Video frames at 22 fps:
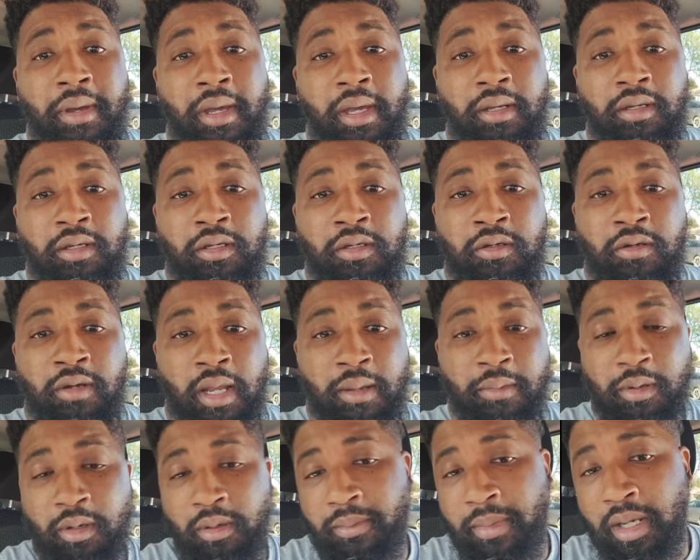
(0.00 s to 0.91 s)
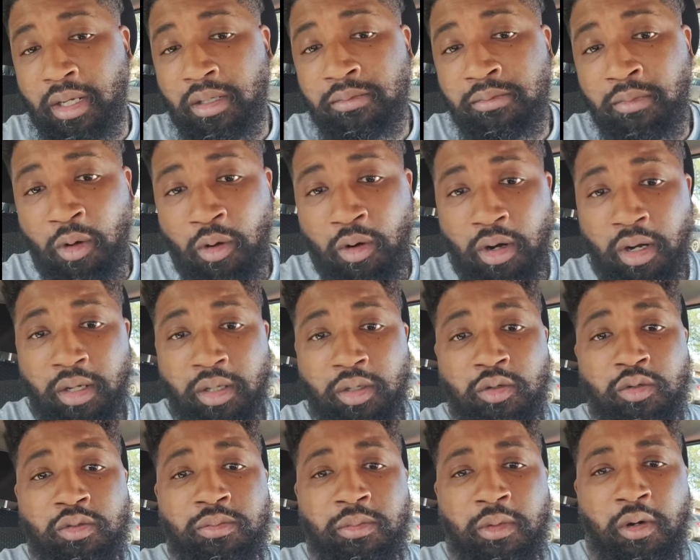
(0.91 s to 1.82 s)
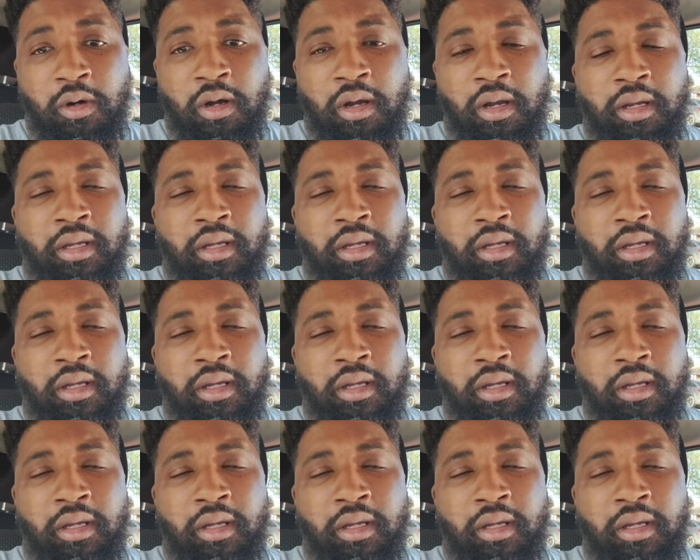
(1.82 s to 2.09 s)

but you're able to make more and do more.